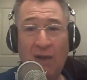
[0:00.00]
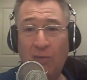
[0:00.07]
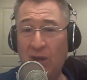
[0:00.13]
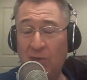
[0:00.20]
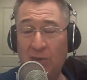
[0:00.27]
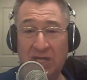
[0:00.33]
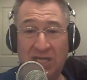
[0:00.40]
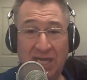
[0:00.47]

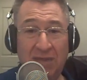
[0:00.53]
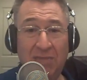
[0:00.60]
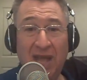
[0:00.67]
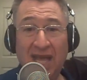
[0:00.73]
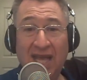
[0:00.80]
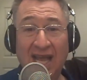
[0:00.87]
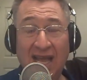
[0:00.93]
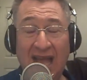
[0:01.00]
what seemed
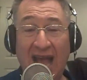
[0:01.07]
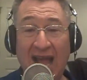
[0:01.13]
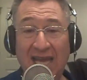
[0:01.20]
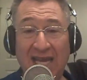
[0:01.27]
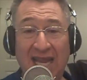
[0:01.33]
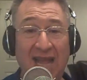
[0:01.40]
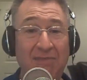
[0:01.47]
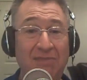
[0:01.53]
like a
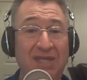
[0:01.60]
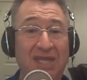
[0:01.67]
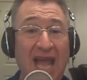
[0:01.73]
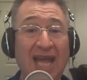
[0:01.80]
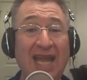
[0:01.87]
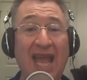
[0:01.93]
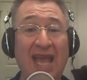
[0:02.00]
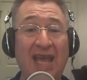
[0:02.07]
goddamn
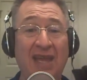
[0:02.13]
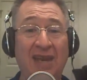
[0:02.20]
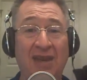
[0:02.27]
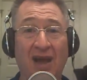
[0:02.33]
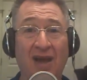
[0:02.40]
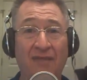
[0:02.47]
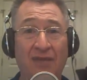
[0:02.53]
decade of